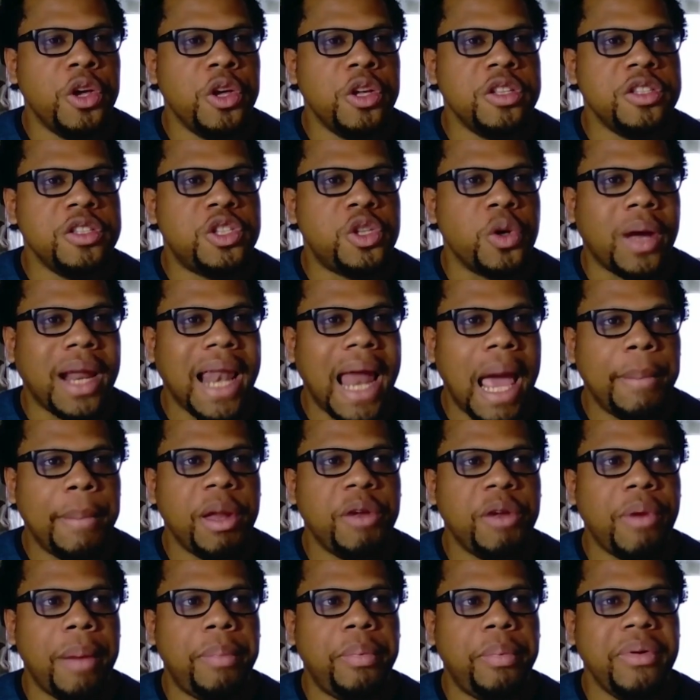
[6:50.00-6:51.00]
So
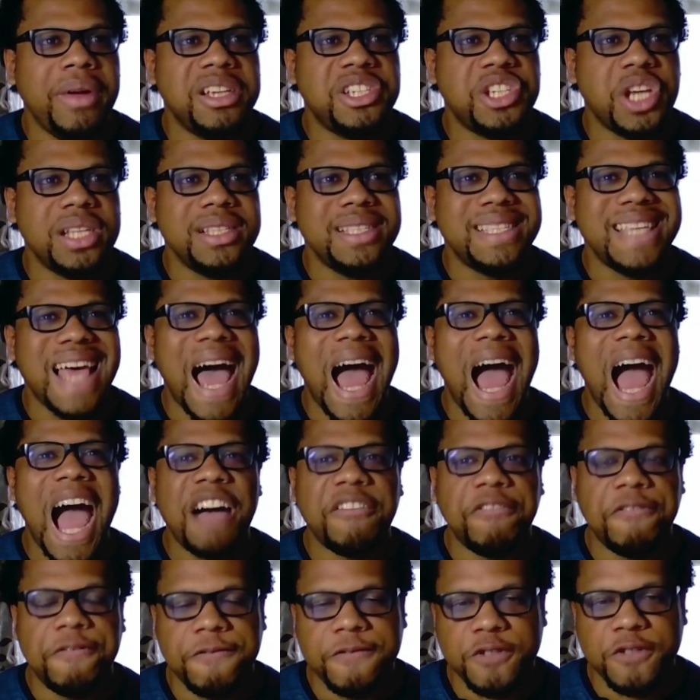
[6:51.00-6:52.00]
climate reparations
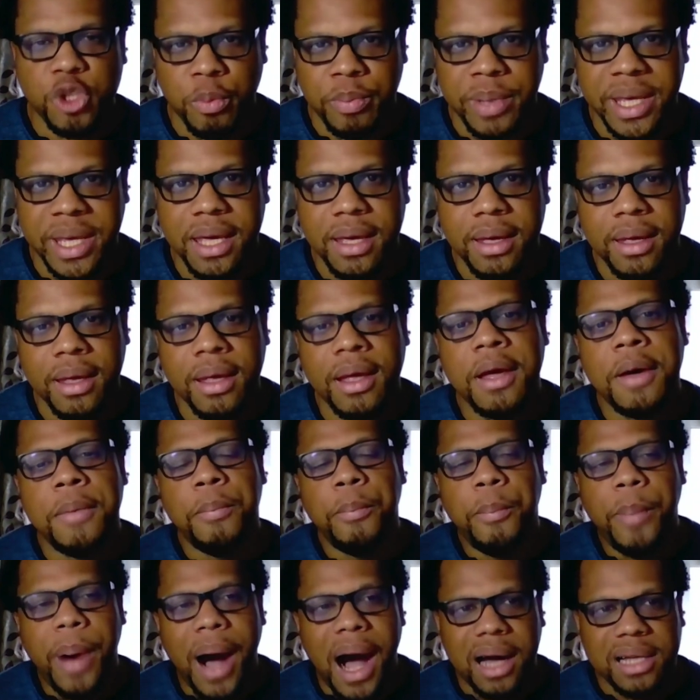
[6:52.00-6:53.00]
have to be
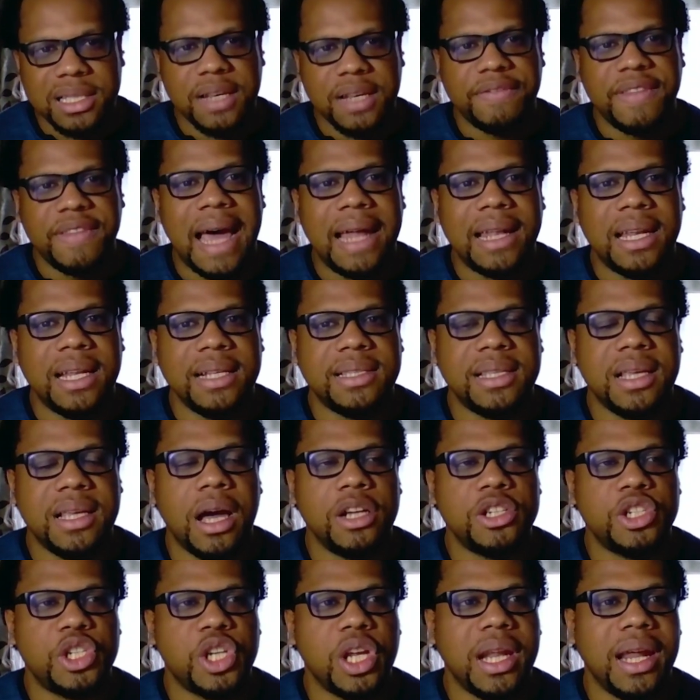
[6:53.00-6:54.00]
part of that
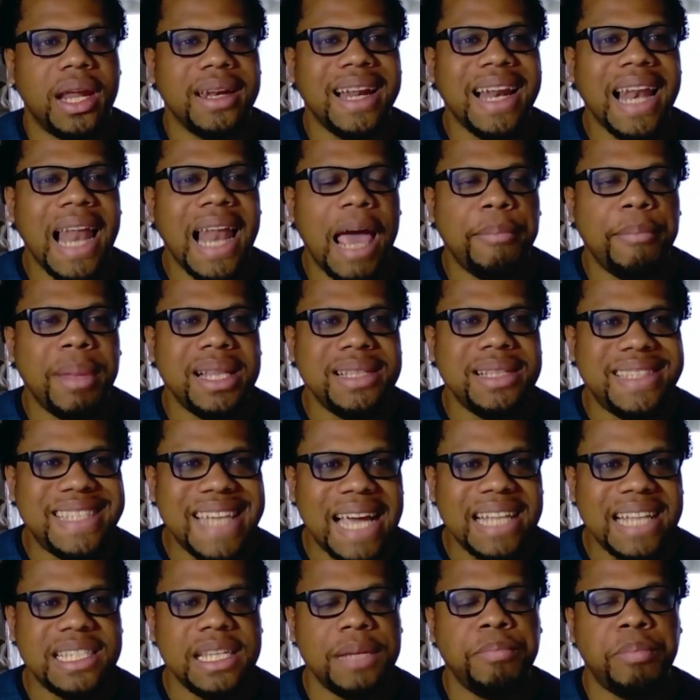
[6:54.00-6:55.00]
discussion and climate
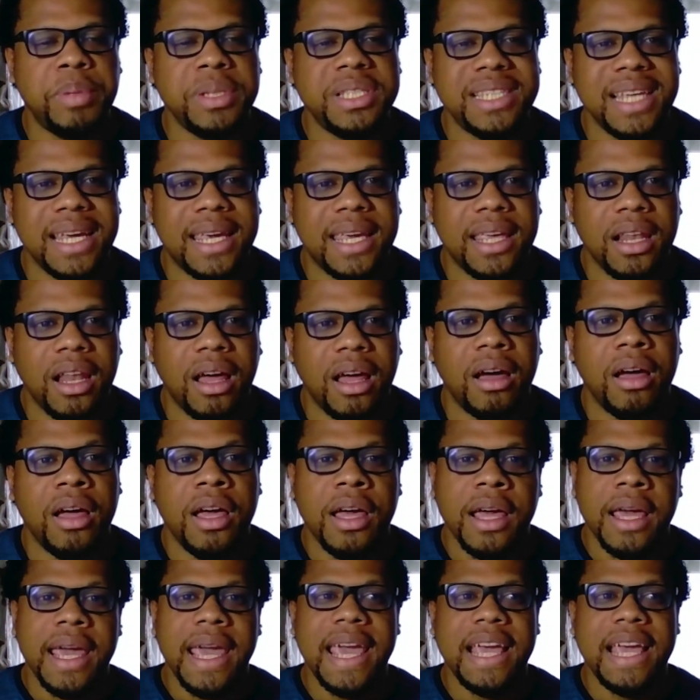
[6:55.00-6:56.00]
debt in particular
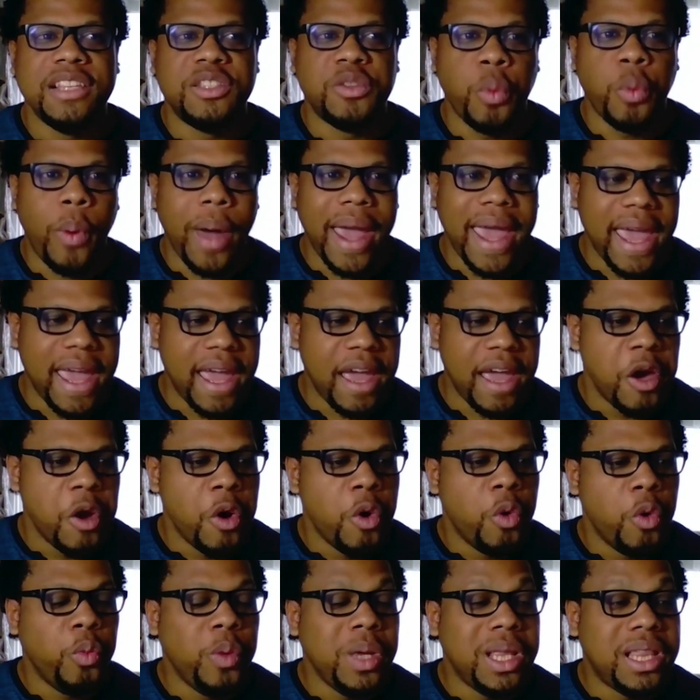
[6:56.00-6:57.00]
is where
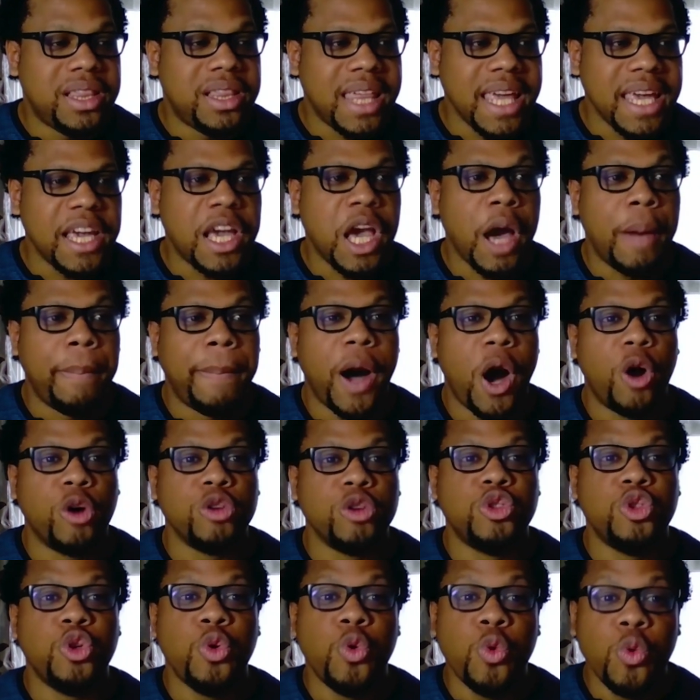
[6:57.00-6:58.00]
we think
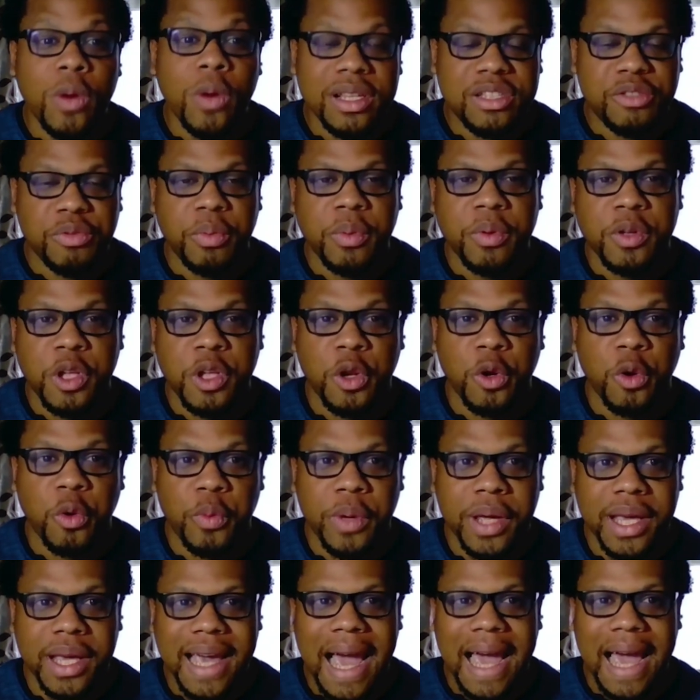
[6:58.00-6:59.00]
about who is you know
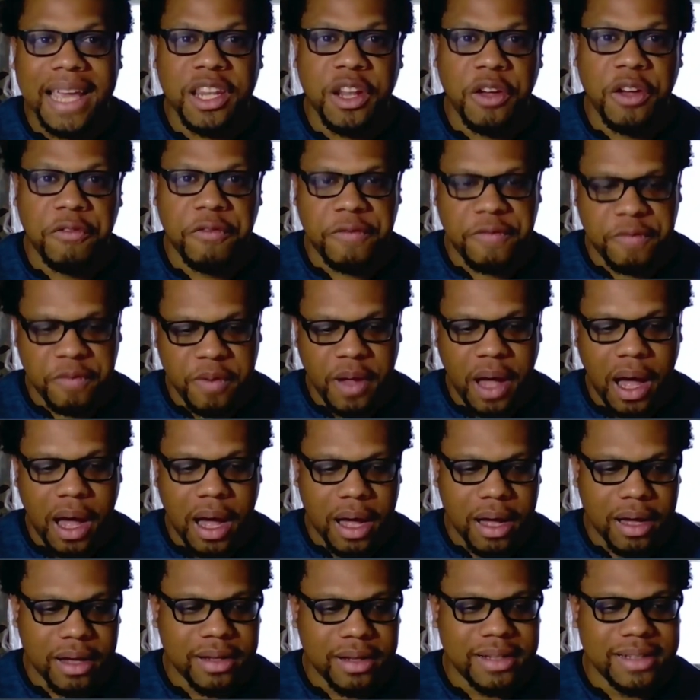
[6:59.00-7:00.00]
we kind of
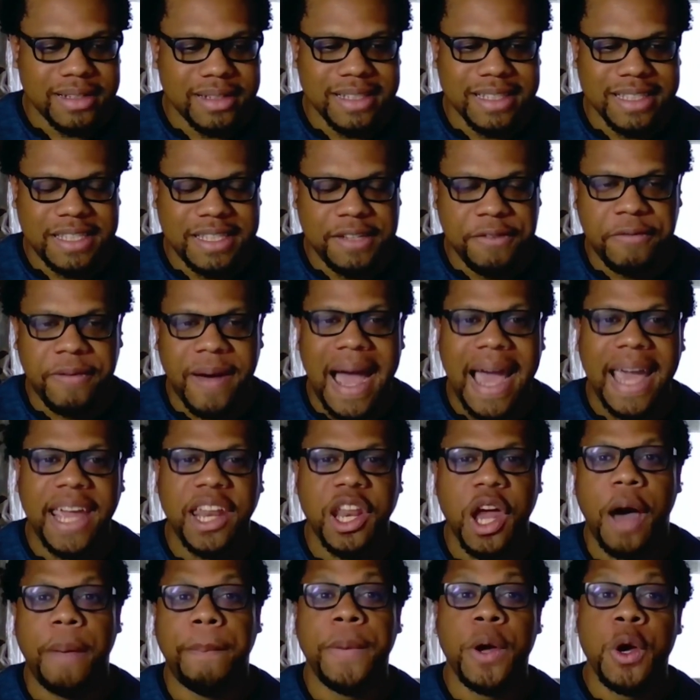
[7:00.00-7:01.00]
uh,
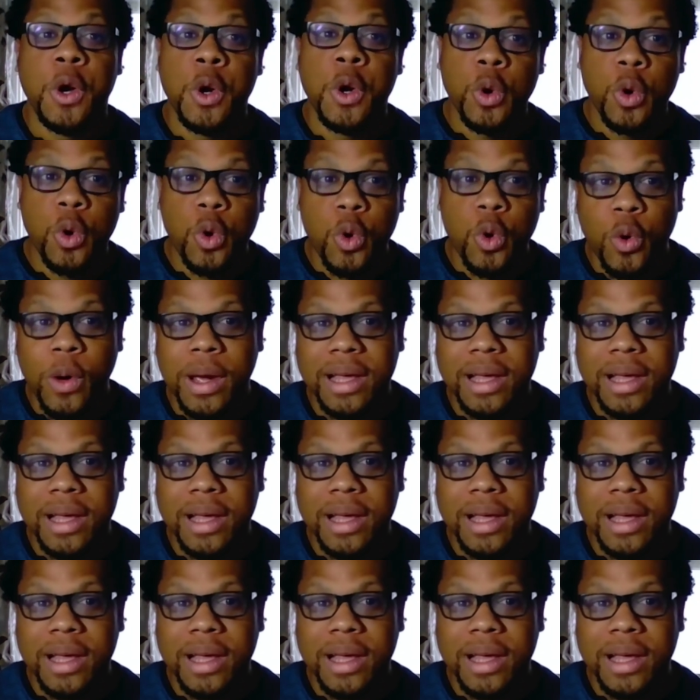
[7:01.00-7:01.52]
divide up who